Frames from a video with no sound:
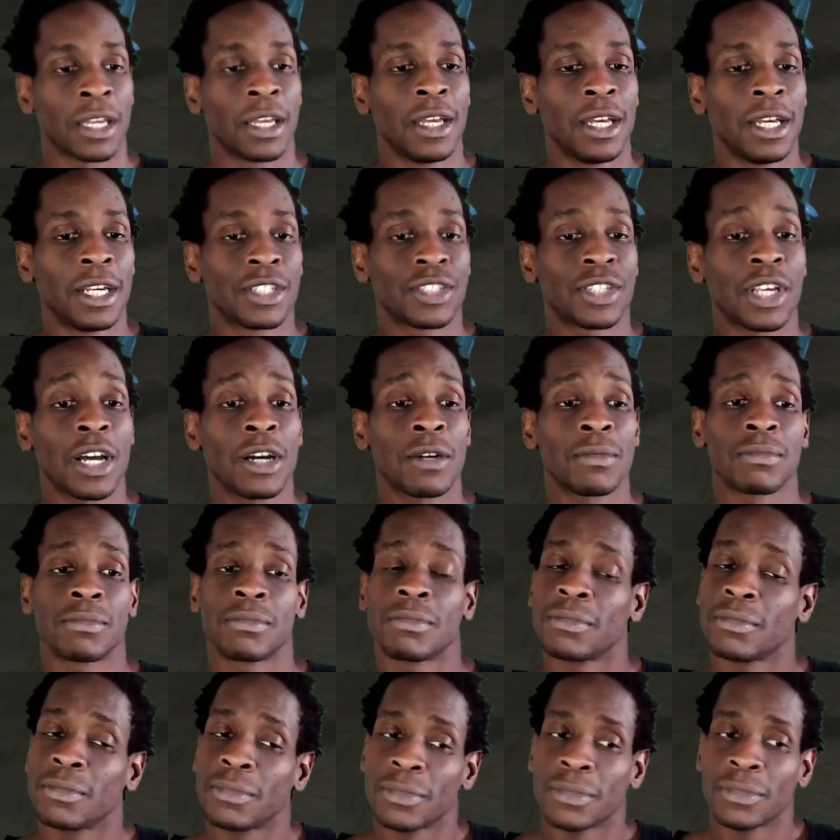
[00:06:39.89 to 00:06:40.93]
So
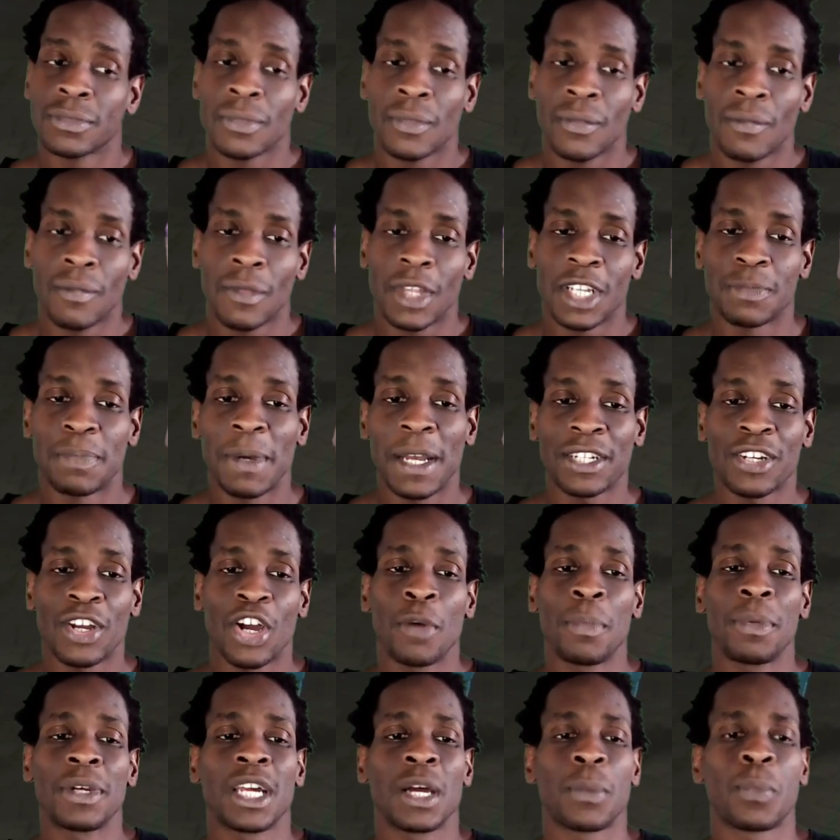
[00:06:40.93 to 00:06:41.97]
Spectre
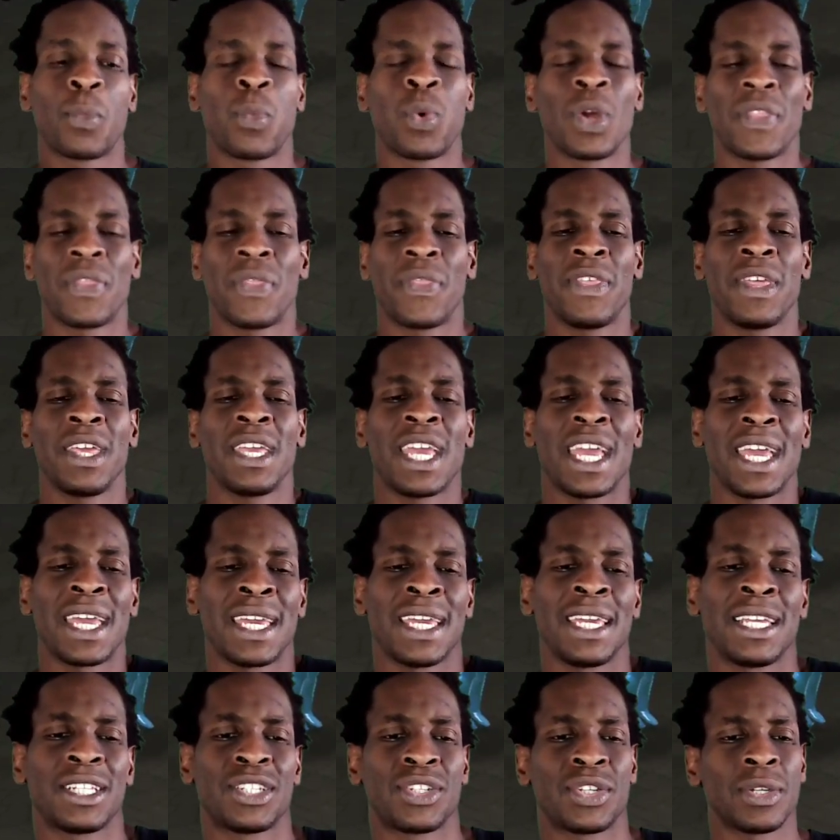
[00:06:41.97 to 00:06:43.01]
opened up with the
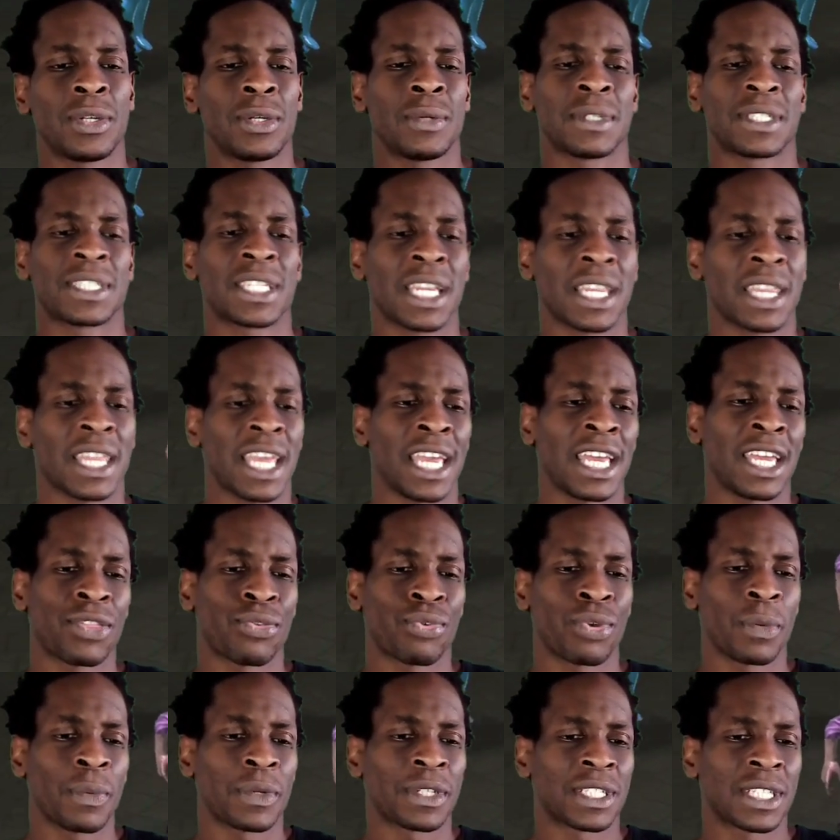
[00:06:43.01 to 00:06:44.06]
A2 instead of the A3,
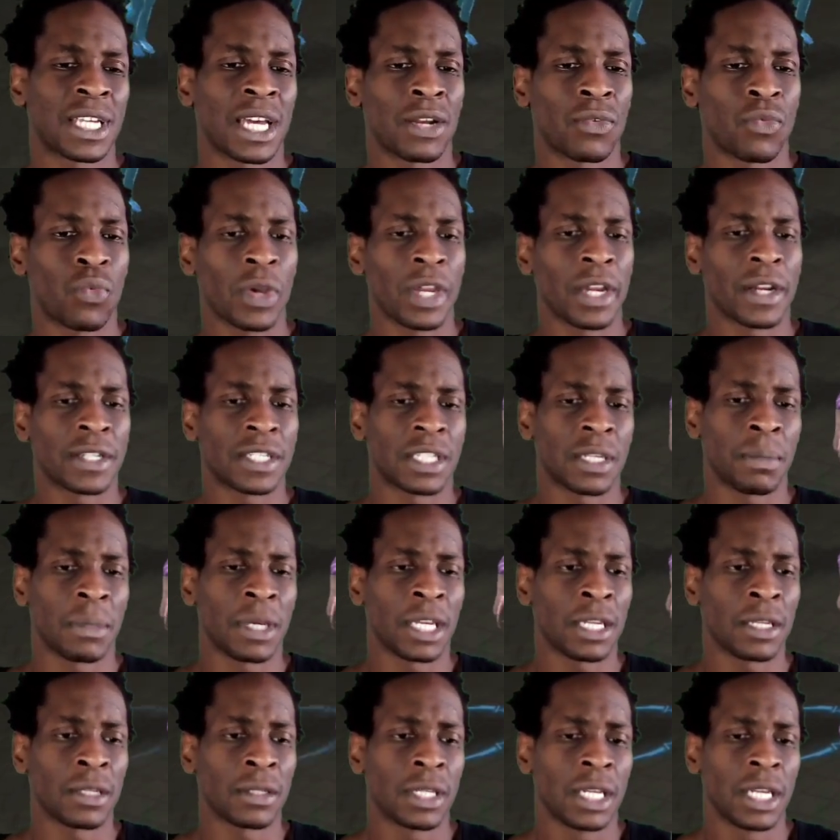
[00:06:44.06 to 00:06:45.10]
which is kind of weird to
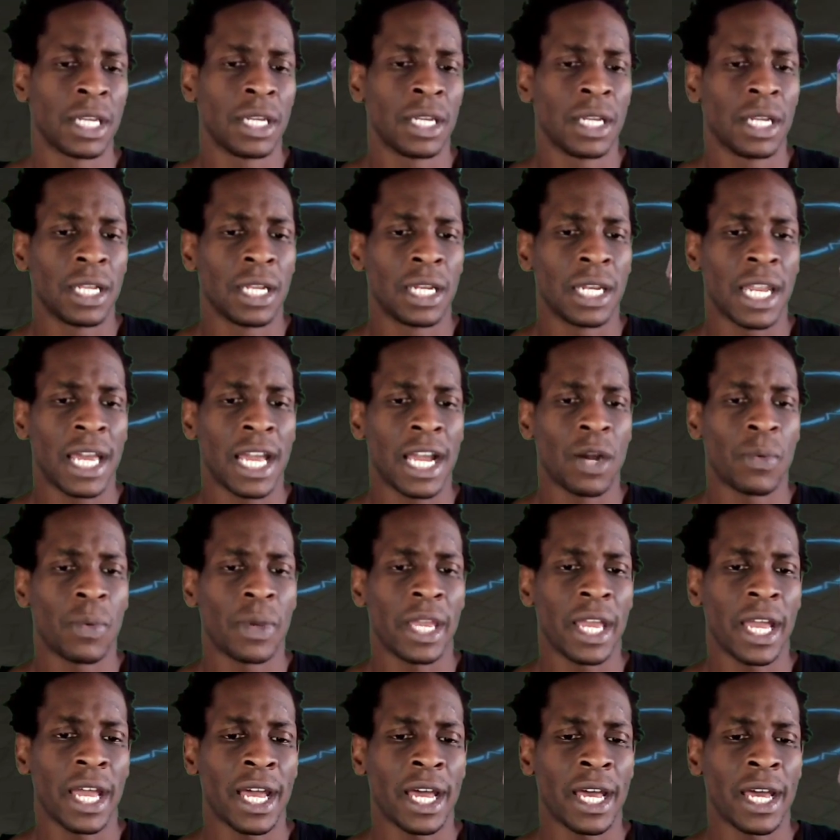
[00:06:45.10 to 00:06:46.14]
me. Now we
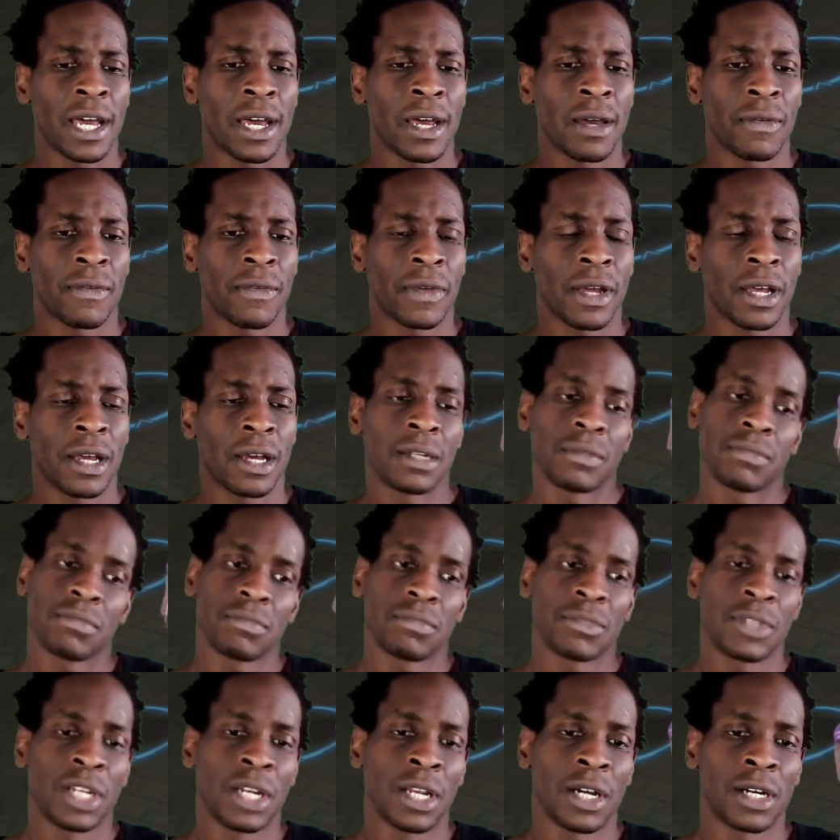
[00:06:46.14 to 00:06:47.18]
have,
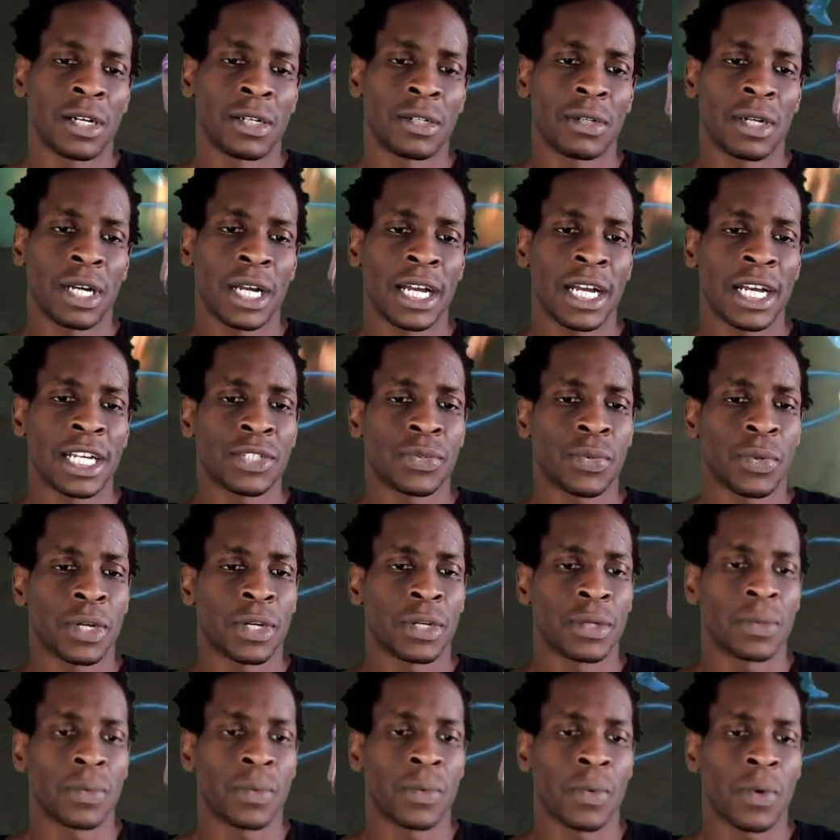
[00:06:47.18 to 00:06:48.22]
Azrael
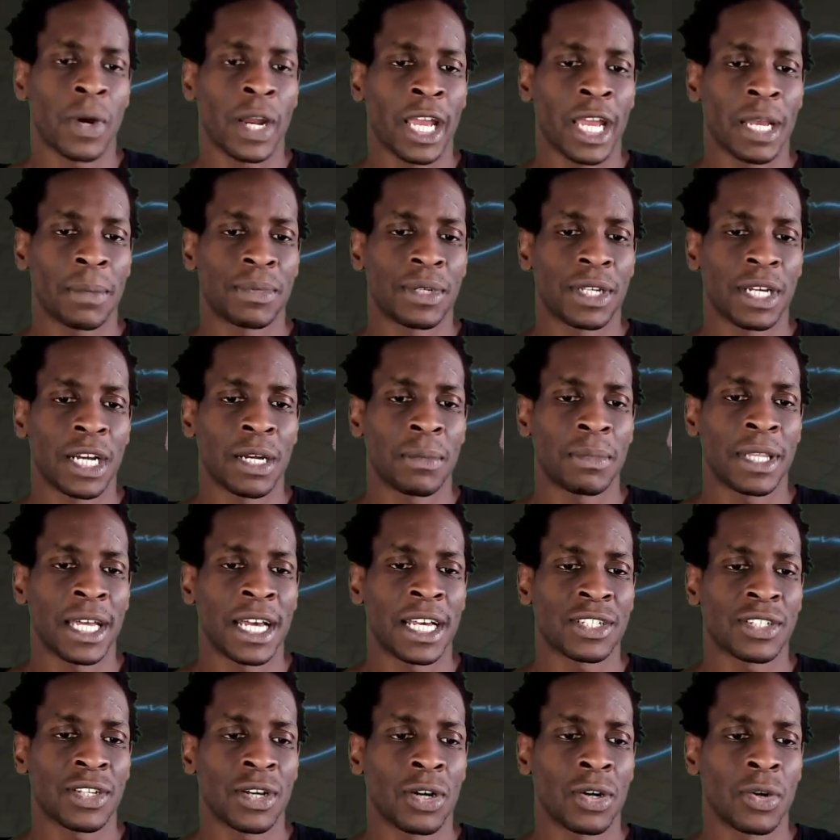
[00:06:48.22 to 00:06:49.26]
ramped up. That's
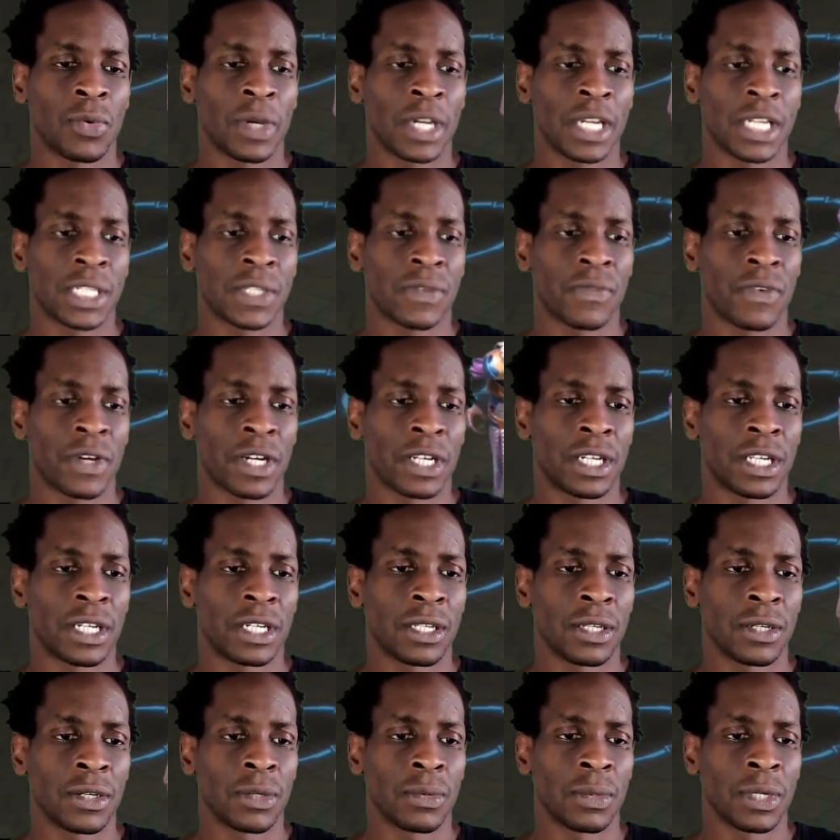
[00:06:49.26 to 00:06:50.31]
always fun to
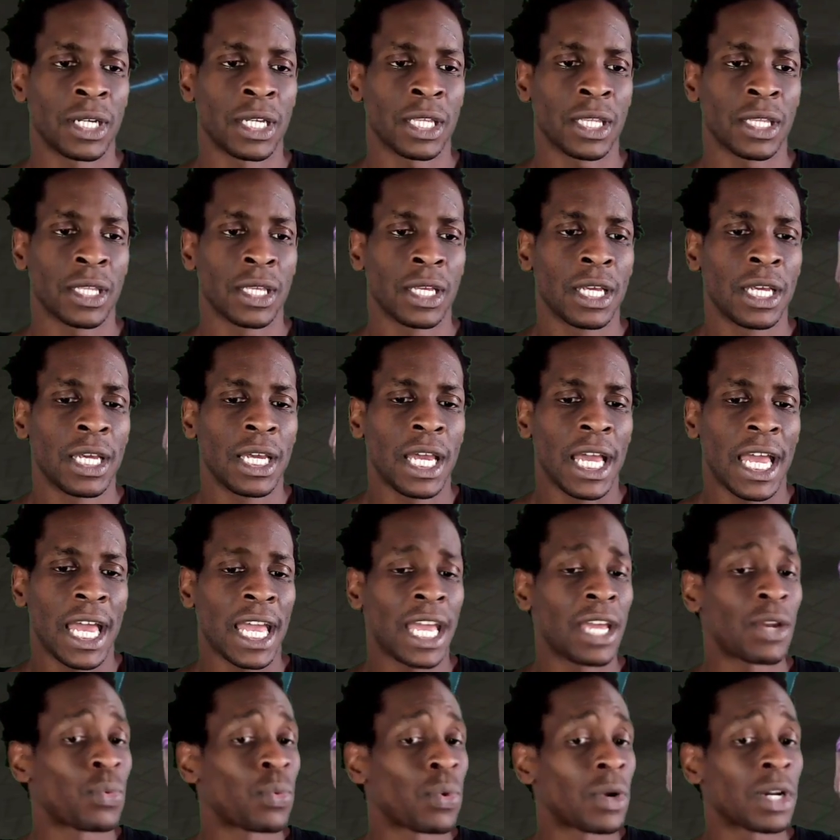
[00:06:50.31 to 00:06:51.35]
deal with.
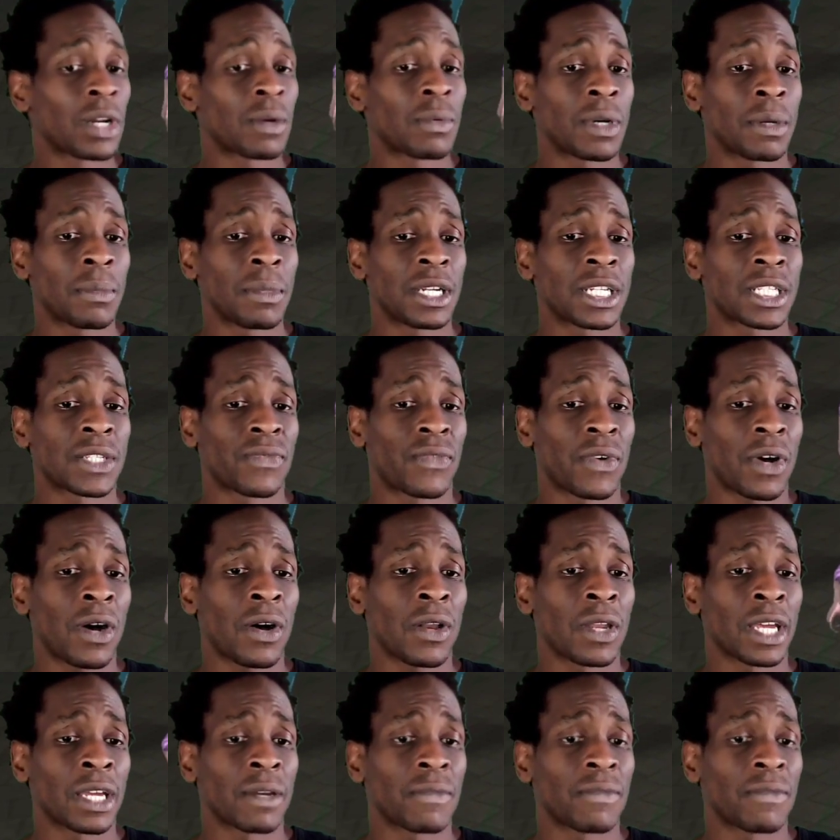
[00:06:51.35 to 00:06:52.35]
And Wonder Woman is falling.